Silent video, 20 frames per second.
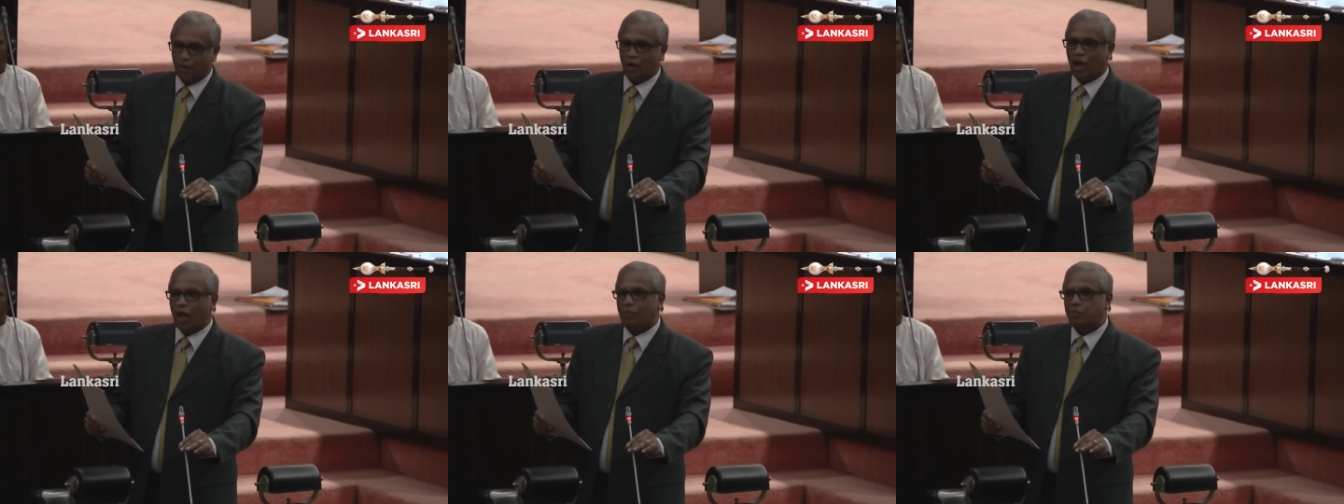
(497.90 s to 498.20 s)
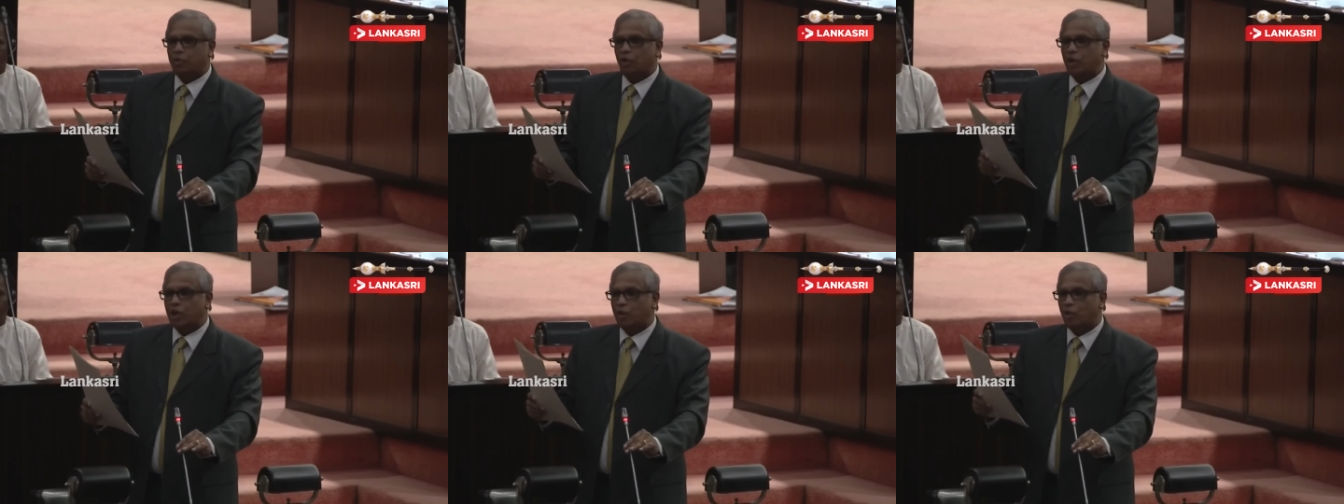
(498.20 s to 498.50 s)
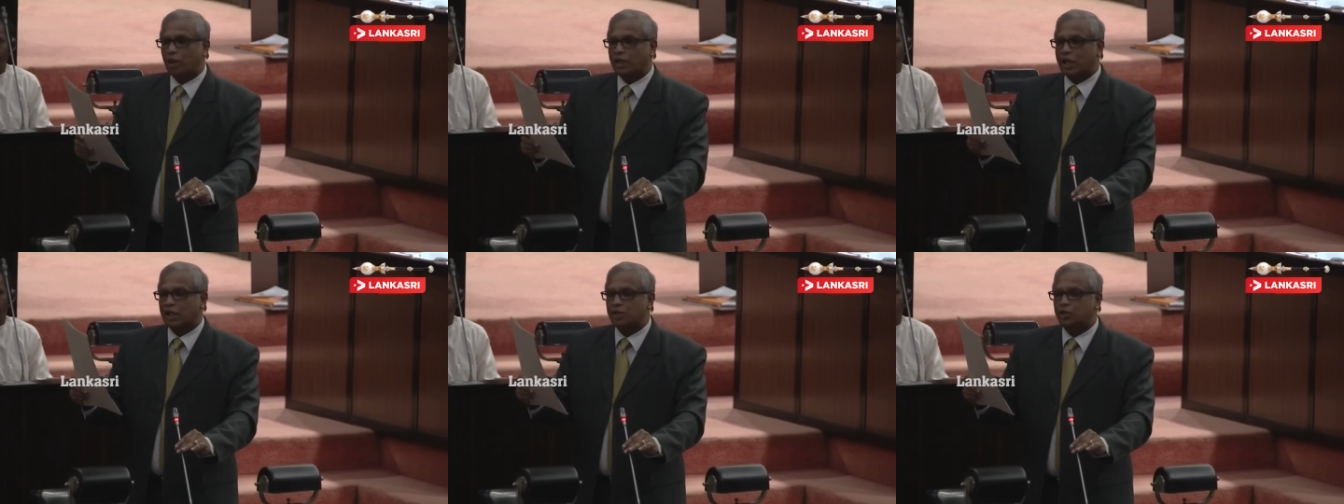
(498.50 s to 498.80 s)
I'm talking
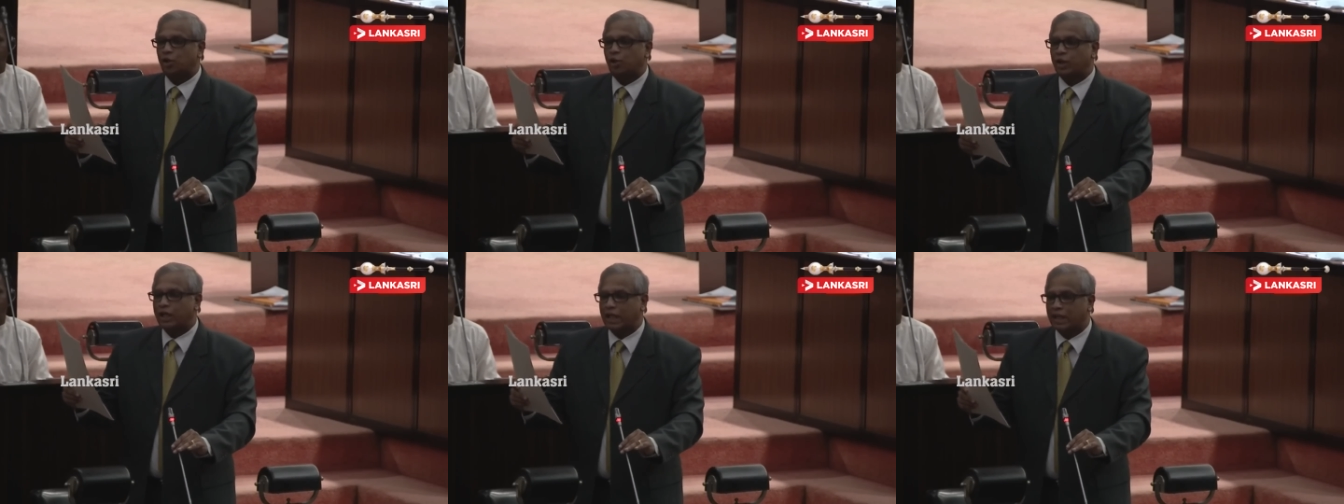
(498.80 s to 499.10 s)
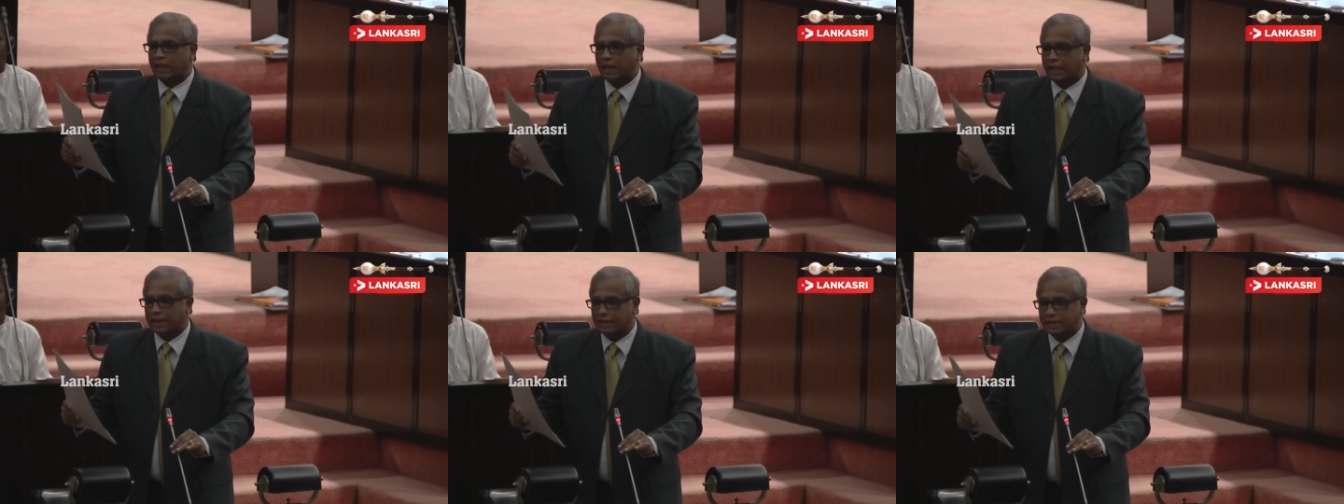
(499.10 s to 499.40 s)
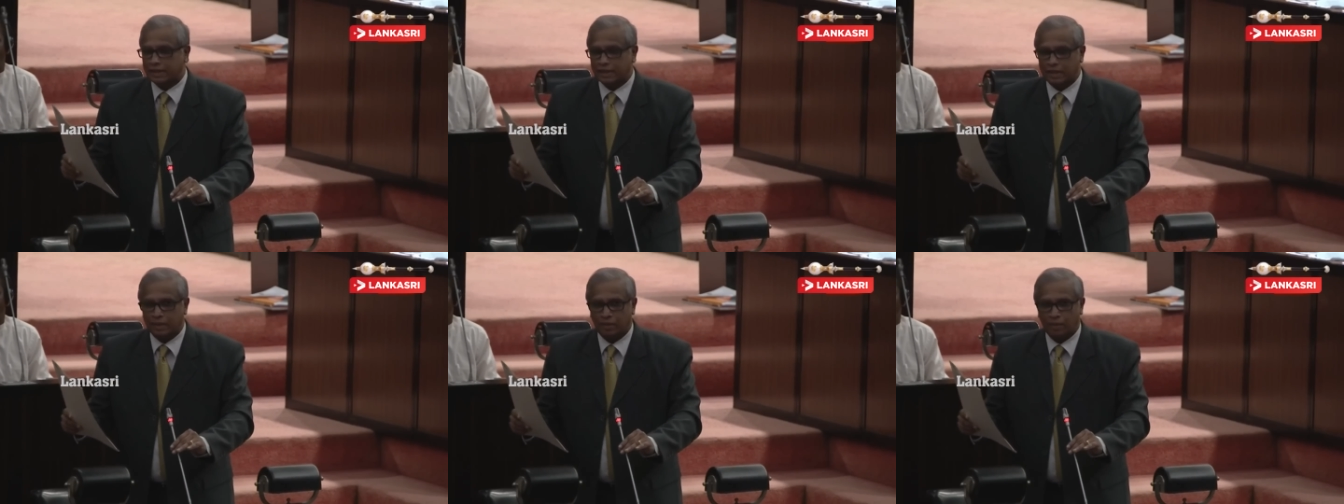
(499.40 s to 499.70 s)
about custodial
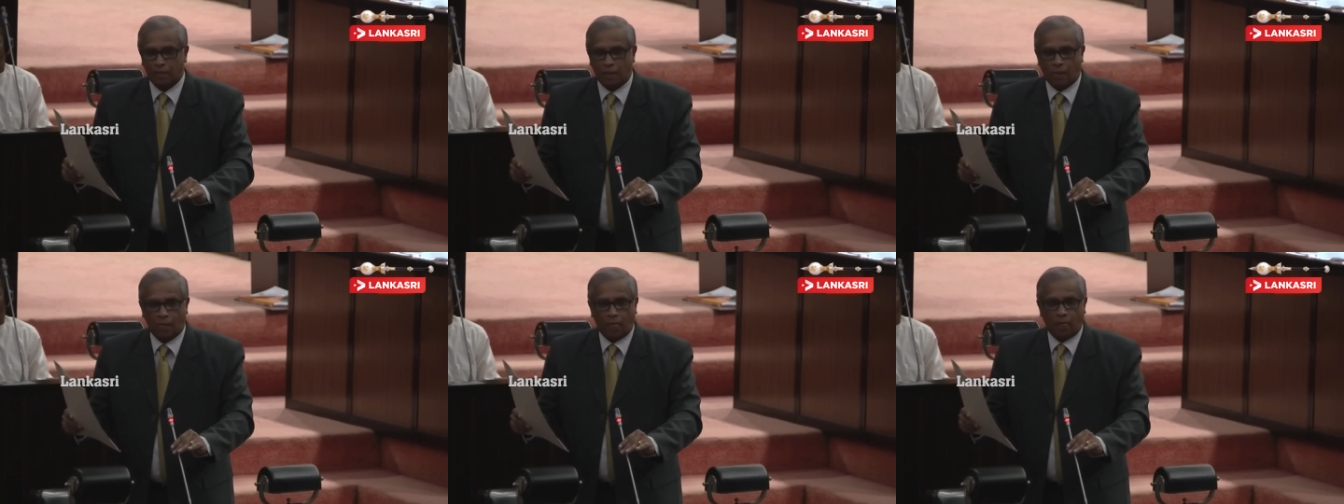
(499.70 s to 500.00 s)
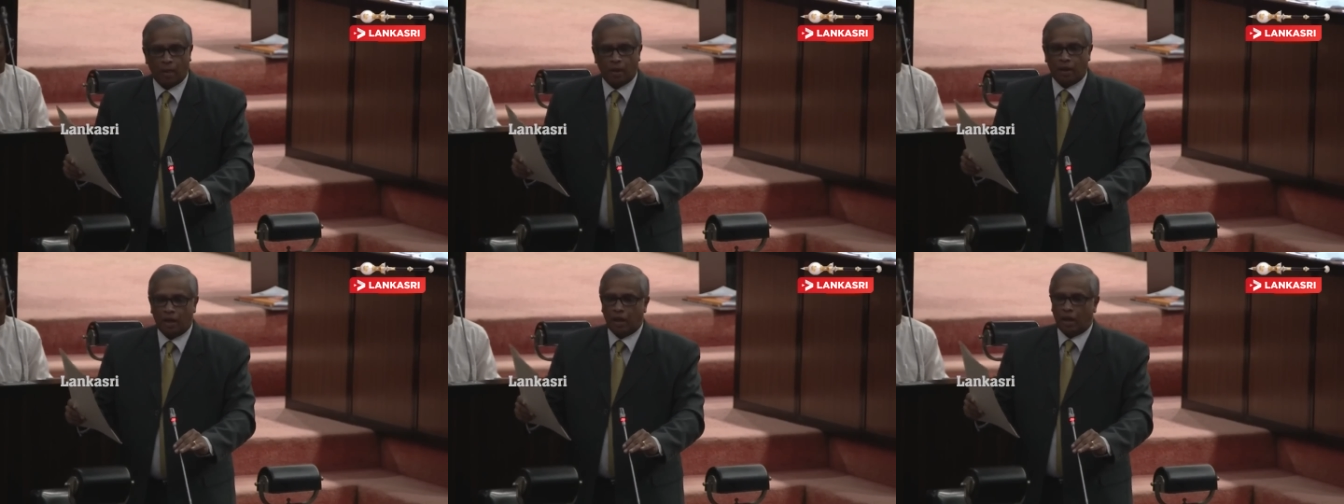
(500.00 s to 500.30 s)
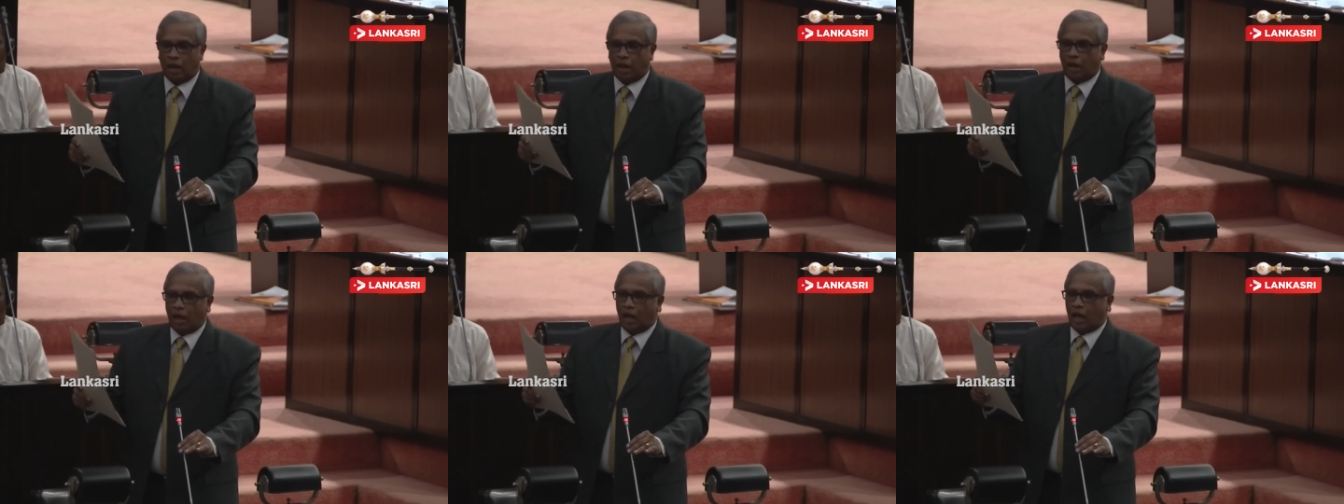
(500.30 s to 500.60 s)
deaths.
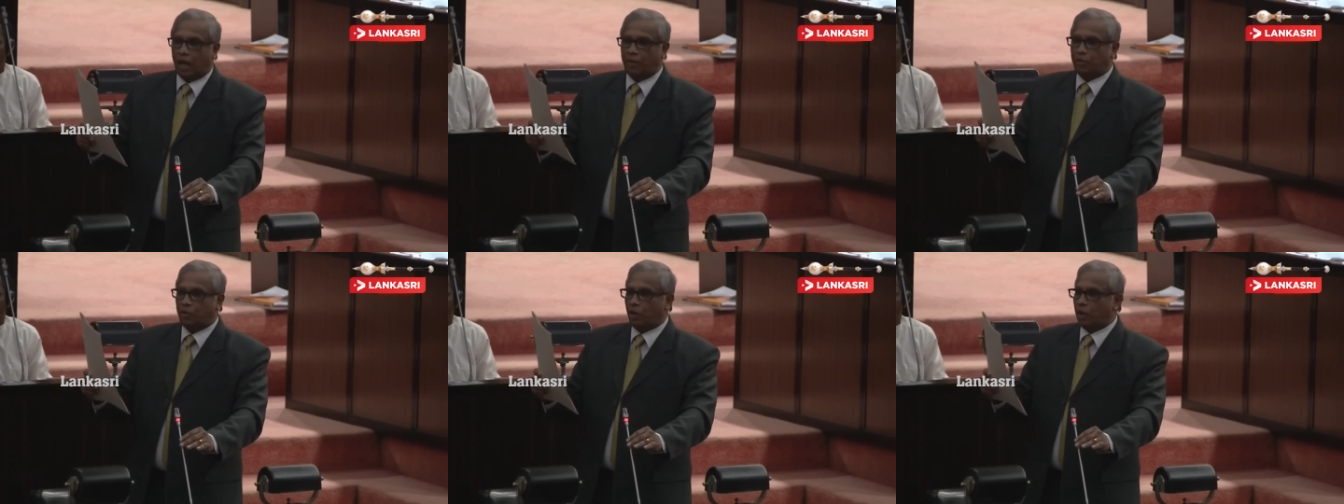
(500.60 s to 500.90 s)
I'm